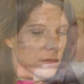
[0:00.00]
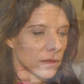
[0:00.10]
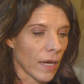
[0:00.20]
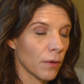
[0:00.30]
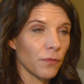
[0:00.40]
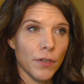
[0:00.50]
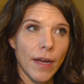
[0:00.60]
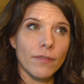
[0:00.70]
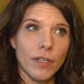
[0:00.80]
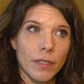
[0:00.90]
I will
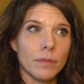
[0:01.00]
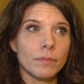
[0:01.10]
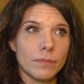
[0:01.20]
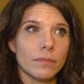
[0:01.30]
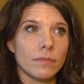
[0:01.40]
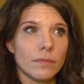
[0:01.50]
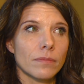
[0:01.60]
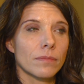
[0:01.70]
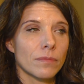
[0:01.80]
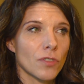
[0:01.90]
forever
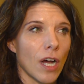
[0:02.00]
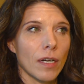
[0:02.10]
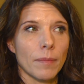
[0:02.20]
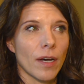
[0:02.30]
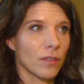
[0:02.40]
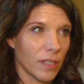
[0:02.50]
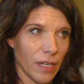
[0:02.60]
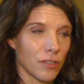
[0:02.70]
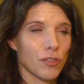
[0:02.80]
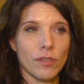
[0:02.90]
talk about the
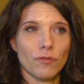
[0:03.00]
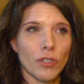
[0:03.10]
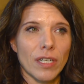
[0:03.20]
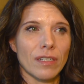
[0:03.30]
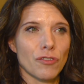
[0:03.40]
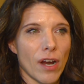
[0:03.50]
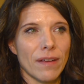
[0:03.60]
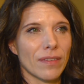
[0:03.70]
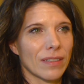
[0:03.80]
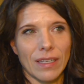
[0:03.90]
dangers of drinking and
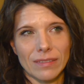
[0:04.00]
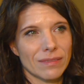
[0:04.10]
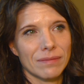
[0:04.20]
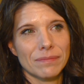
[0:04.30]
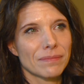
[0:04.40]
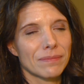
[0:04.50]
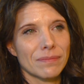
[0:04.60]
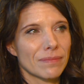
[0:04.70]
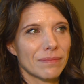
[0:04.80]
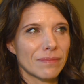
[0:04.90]
driving. Like,
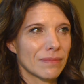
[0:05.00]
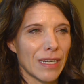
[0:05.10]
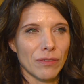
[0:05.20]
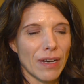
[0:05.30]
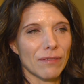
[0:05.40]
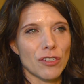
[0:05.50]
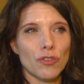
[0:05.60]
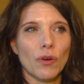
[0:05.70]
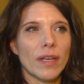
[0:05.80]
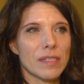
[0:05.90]
I don't have a
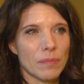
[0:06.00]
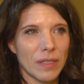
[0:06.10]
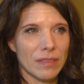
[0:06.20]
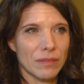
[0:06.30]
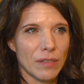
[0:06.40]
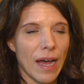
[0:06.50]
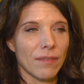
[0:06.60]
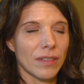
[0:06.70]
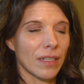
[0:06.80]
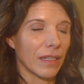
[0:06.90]
choice but to
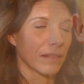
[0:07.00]
advocate.